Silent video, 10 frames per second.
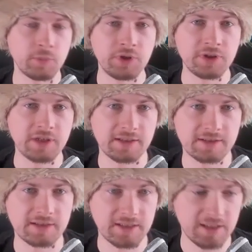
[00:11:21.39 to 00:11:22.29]
meaning
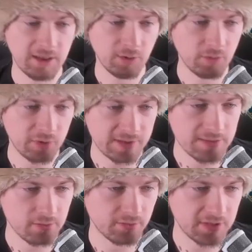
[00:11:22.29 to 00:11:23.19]
that uh, I'll embrace
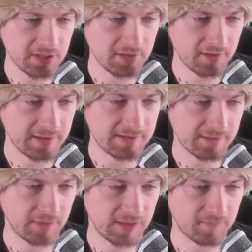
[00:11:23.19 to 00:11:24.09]
the golden era in
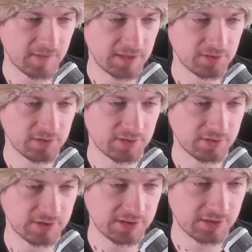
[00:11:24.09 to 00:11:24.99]
some time thanks to this.
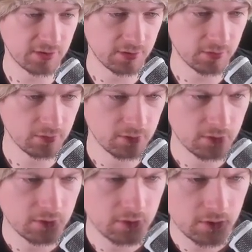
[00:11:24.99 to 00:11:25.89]
Let's just go...
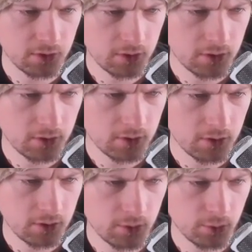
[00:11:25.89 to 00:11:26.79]

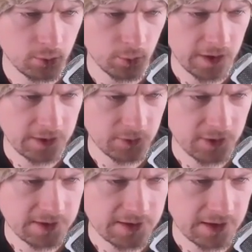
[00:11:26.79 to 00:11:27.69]
Wait
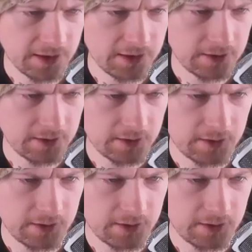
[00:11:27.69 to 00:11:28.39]
one second...